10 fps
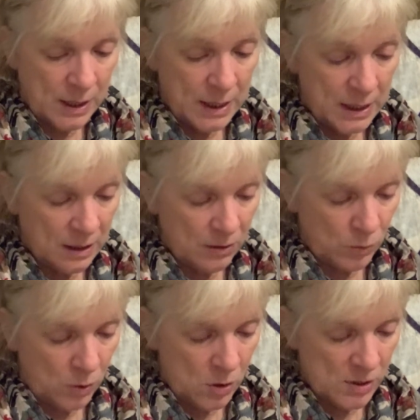heating
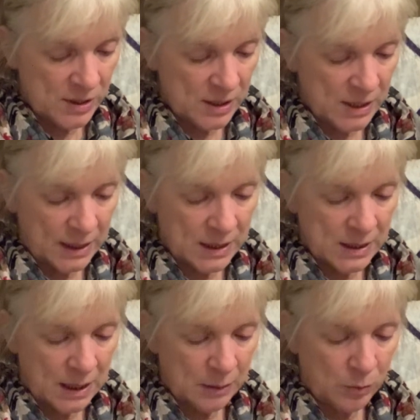rolls, setting the
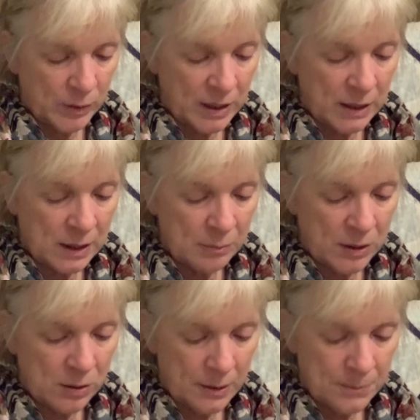table with honey and milk.